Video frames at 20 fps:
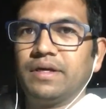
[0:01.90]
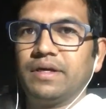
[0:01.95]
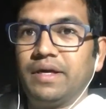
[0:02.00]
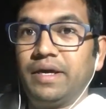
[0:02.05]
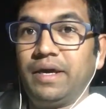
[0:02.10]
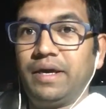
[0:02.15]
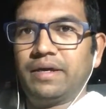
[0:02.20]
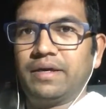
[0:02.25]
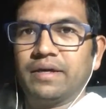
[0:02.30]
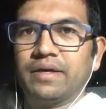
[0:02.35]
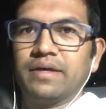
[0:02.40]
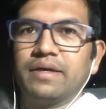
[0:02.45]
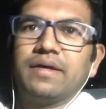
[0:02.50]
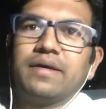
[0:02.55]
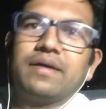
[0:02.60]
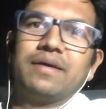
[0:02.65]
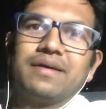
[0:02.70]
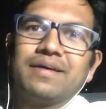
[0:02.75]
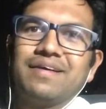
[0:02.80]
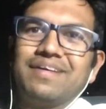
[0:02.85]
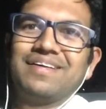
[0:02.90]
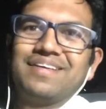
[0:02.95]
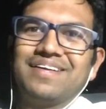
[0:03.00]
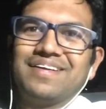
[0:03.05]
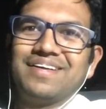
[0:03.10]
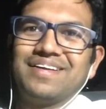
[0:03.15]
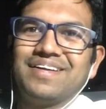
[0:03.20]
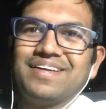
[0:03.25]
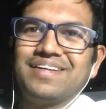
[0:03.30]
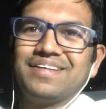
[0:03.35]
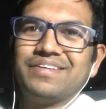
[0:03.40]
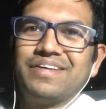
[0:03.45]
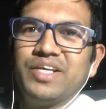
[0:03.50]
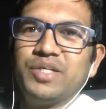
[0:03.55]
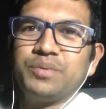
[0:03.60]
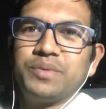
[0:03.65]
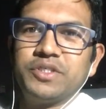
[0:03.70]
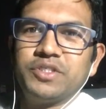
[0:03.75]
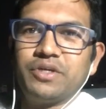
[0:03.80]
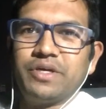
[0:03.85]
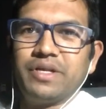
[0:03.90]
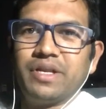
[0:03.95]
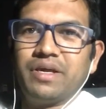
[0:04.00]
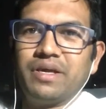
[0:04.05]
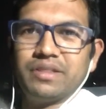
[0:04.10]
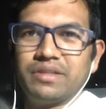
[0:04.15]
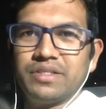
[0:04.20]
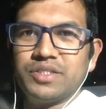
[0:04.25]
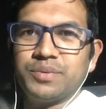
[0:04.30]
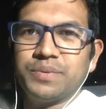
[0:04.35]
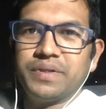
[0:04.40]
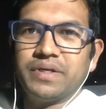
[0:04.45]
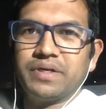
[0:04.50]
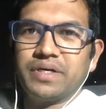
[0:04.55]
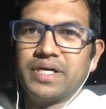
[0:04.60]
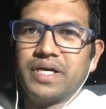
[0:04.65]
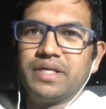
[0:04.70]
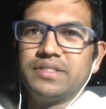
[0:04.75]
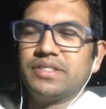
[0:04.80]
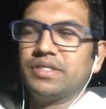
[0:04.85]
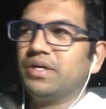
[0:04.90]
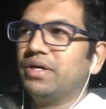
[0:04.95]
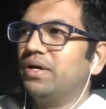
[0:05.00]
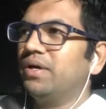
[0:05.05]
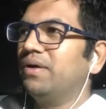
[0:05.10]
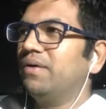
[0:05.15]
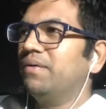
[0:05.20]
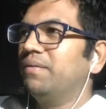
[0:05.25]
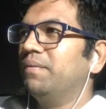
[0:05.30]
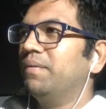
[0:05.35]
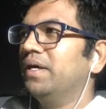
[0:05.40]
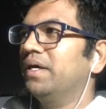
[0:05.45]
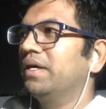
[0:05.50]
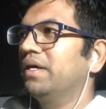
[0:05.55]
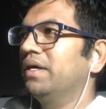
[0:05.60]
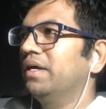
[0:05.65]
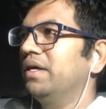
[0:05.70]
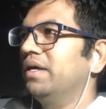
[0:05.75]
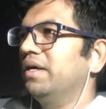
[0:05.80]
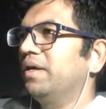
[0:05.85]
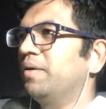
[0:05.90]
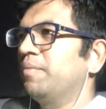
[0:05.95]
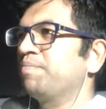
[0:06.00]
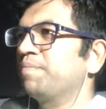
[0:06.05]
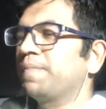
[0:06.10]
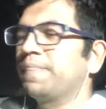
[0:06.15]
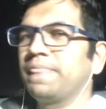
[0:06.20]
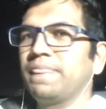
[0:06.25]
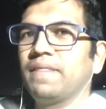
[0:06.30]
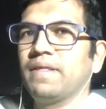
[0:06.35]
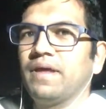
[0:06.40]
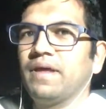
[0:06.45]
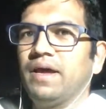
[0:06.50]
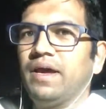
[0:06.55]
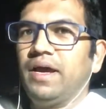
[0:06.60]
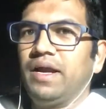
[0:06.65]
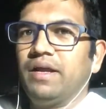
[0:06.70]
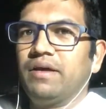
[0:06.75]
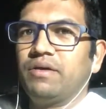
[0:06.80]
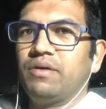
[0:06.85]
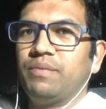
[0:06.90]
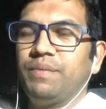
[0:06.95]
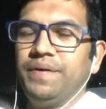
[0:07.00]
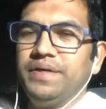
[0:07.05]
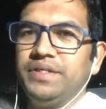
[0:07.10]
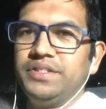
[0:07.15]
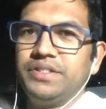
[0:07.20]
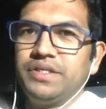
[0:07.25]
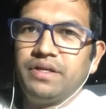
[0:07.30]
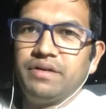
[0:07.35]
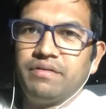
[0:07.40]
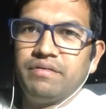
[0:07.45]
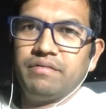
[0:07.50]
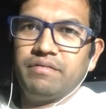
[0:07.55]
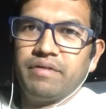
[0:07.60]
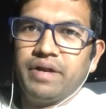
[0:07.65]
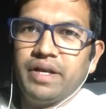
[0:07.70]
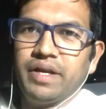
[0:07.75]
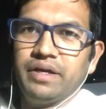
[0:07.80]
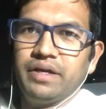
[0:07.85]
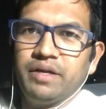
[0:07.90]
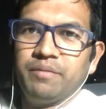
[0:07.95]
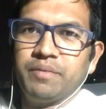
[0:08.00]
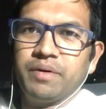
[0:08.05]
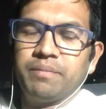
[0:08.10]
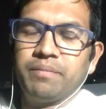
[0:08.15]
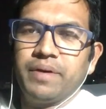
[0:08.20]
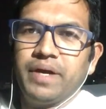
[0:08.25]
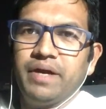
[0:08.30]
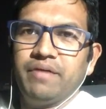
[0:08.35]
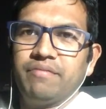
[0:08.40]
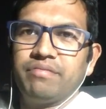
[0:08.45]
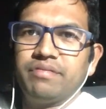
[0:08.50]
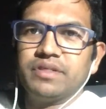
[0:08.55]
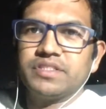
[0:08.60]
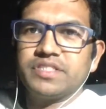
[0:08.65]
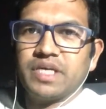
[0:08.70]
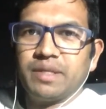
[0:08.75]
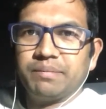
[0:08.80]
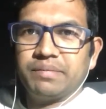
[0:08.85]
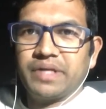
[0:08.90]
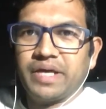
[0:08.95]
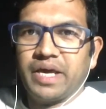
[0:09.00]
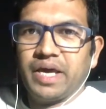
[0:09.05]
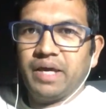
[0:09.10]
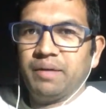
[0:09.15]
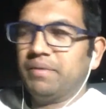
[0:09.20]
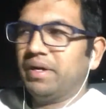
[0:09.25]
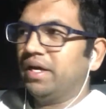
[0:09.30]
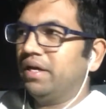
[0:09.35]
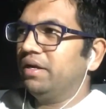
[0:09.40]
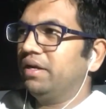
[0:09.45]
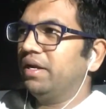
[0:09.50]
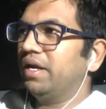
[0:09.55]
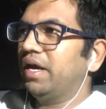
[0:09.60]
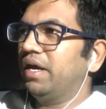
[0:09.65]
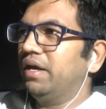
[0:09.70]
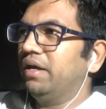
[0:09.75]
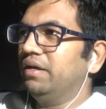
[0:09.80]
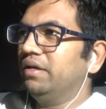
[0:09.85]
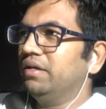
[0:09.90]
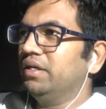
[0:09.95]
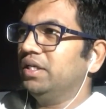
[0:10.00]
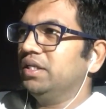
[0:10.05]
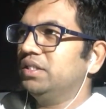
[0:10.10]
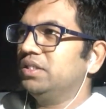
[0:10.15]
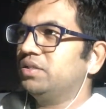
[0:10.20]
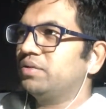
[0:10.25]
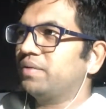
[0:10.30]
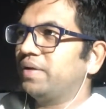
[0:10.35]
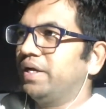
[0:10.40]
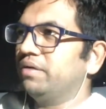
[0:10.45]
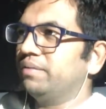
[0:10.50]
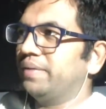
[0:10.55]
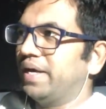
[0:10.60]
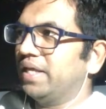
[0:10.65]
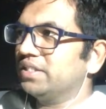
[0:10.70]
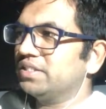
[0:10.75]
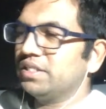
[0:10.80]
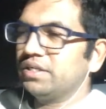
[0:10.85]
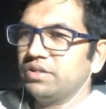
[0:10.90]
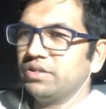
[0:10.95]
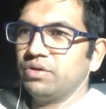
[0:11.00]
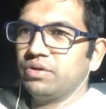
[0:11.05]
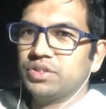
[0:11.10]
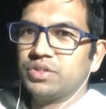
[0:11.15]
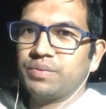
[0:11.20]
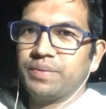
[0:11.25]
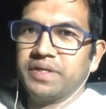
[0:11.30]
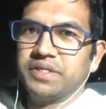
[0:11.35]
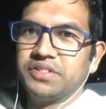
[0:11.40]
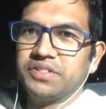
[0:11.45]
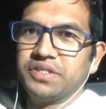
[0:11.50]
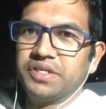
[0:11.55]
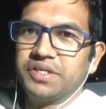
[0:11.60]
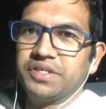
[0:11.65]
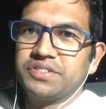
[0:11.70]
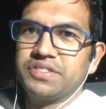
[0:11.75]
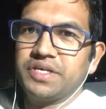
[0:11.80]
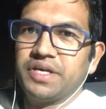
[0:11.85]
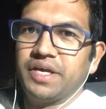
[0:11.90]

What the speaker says: Hey, thanks for joining in this videocast. So, I had a question running in my mind for some time, and I tried to answer those questions.